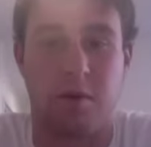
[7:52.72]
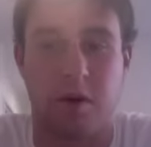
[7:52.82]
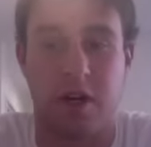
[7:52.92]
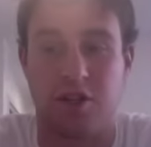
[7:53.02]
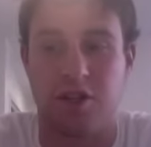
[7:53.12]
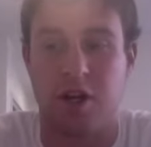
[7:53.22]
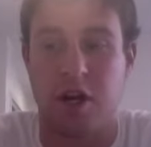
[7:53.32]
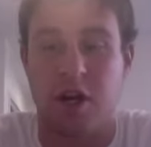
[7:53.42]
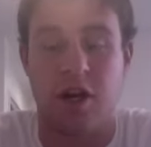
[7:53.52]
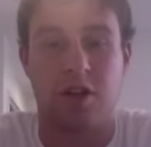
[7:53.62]
which
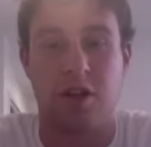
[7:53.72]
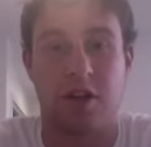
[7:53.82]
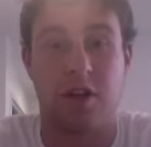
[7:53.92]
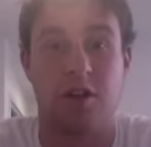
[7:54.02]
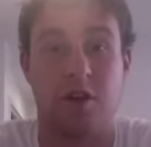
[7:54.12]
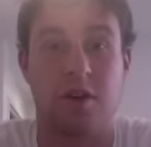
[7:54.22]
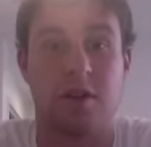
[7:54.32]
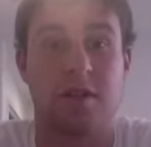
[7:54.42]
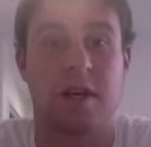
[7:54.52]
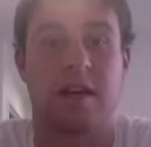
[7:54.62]
you can
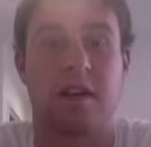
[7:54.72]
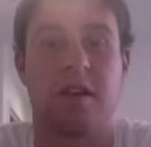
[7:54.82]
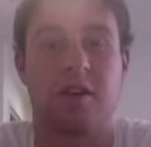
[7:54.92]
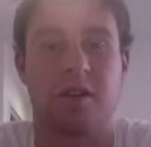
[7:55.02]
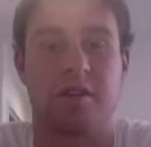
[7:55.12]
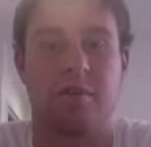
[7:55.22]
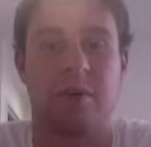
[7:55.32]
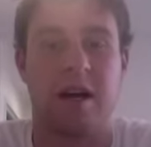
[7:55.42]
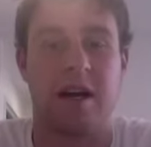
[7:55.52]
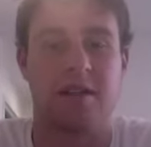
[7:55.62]
use and click on different
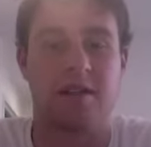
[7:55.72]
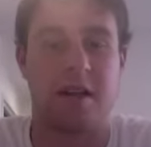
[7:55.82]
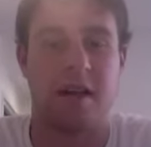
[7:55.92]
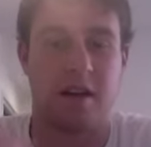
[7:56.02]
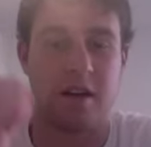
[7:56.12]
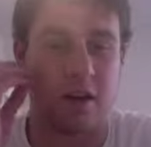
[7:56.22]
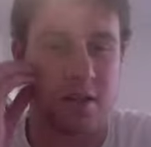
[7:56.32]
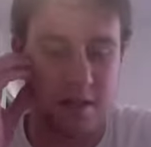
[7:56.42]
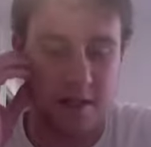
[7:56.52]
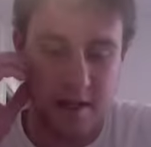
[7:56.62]
parts, and it goes
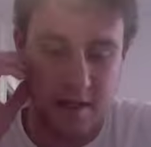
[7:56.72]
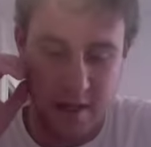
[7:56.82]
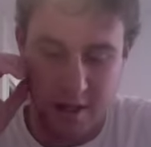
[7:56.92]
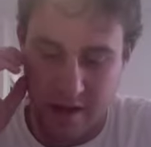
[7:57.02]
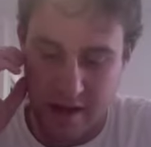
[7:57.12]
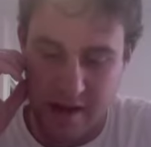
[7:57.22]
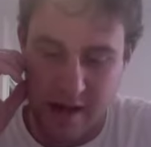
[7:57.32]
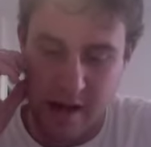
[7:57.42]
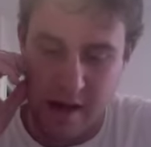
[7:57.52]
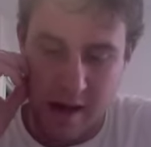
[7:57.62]
into detail about
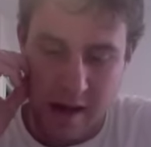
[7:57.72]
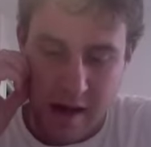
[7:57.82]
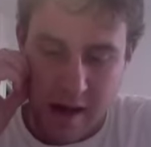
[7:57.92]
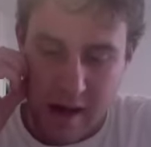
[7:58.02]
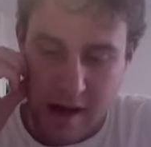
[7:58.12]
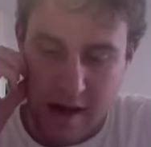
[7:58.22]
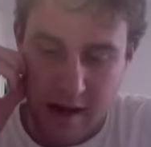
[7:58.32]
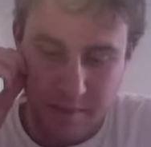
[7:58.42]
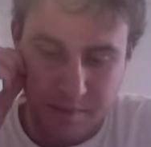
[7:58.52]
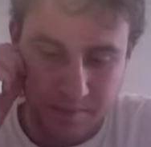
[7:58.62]
that.
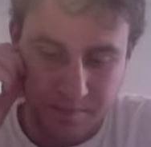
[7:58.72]
Um,